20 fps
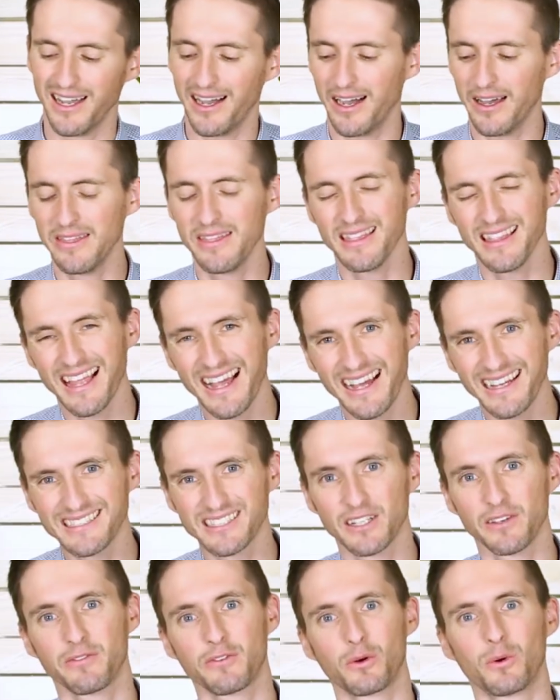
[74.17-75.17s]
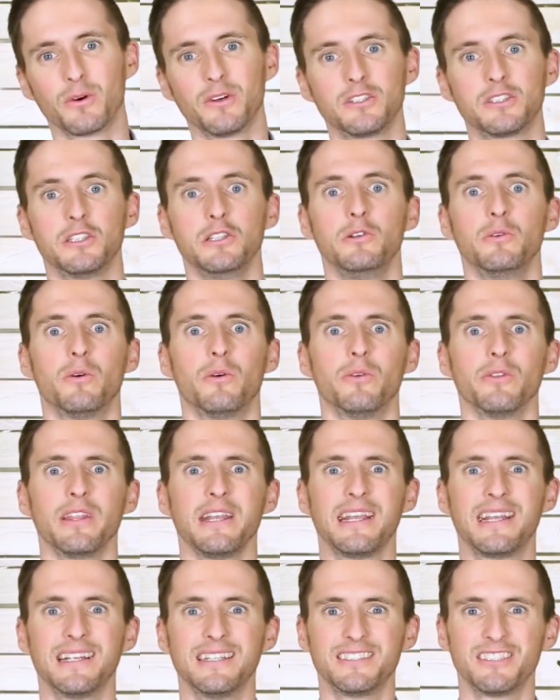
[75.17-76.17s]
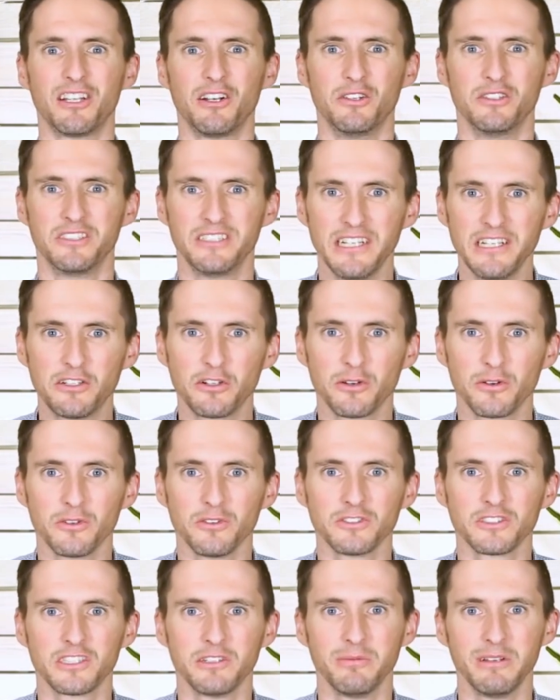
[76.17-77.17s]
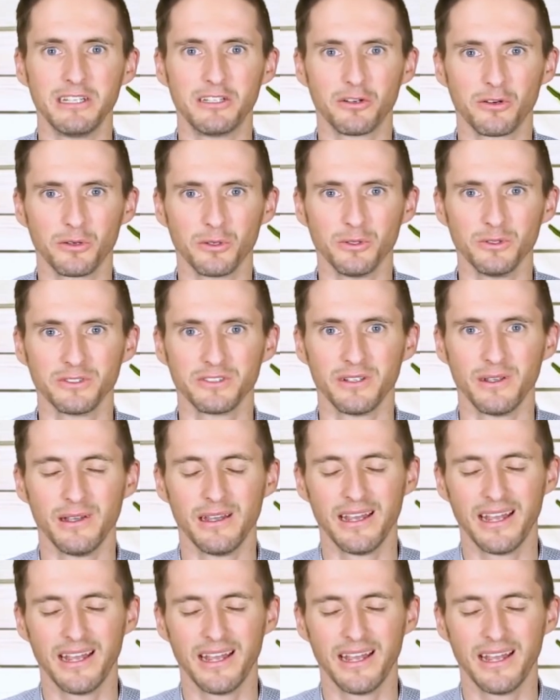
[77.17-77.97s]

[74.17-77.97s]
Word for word: Unless, of course, you only consider sea turtles to be turtles.